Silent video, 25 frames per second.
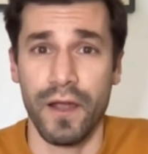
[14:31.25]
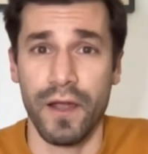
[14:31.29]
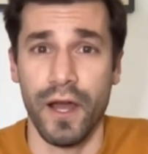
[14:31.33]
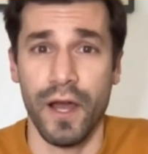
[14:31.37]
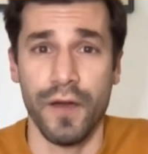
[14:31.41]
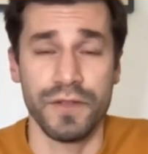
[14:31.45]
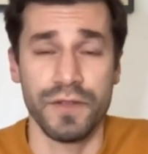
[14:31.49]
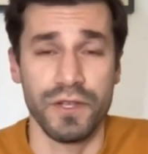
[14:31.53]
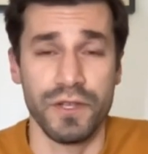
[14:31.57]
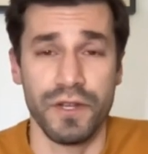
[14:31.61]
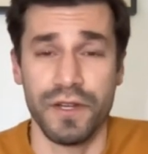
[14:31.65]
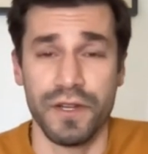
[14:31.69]

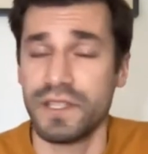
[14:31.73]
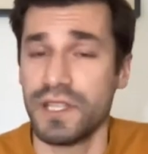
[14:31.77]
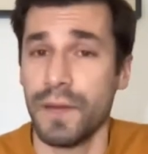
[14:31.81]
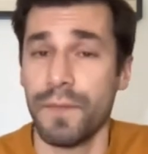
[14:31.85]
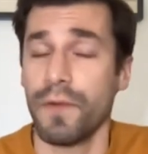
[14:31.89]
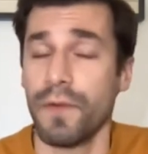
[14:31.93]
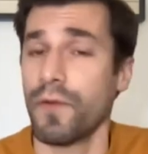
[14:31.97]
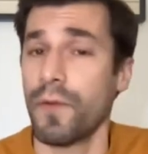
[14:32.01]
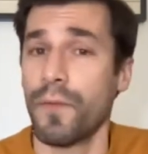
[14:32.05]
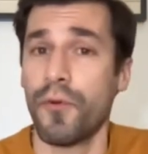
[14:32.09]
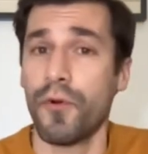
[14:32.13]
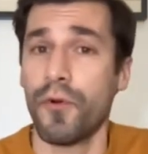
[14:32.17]
I was on a
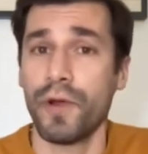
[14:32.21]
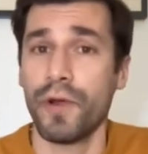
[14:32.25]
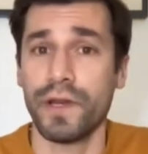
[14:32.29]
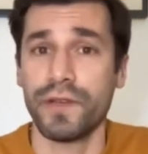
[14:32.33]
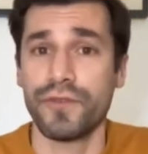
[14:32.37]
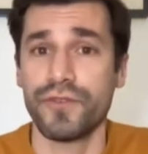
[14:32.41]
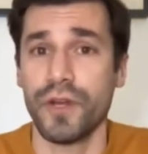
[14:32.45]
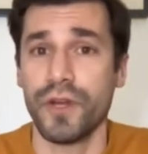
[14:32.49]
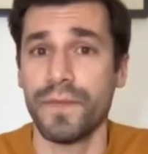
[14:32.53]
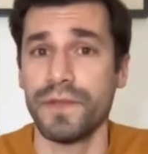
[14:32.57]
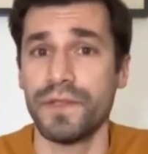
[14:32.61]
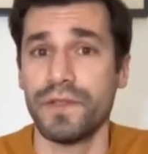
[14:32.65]
separate reporting
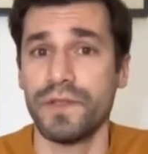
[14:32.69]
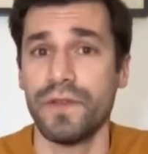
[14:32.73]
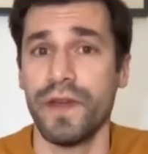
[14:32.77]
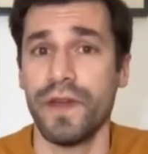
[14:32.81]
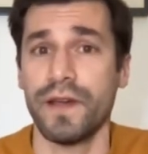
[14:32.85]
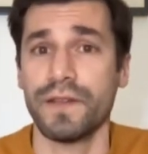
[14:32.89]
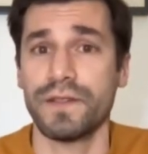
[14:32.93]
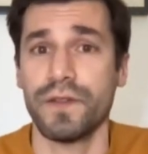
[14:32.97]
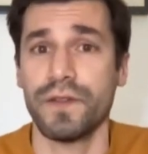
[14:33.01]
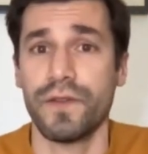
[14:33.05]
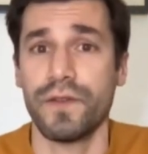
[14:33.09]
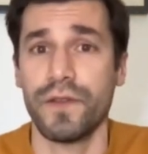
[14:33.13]
trip in
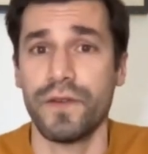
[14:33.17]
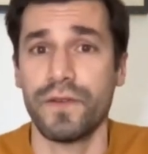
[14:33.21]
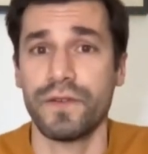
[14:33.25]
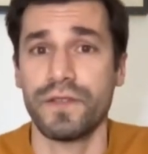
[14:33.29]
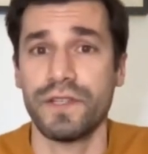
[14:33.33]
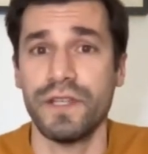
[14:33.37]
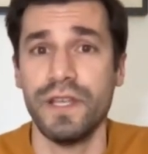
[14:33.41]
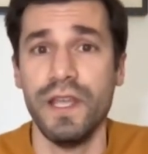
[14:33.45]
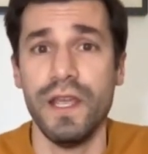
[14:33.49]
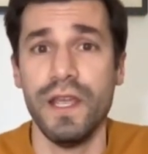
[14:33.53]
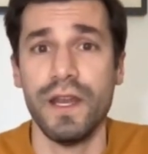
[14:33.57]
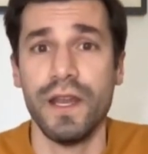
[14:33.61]

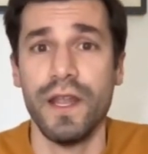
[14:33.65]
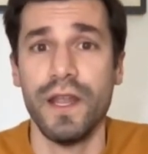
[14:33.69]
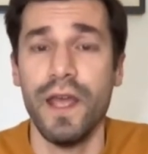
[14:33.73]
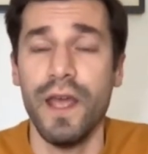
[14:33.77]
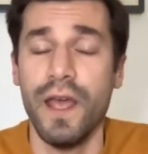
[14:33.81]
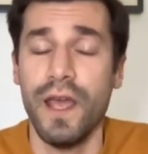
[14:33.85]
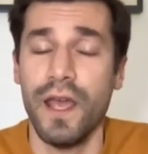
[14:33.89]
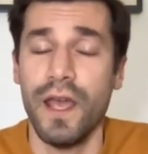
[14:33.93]
2013,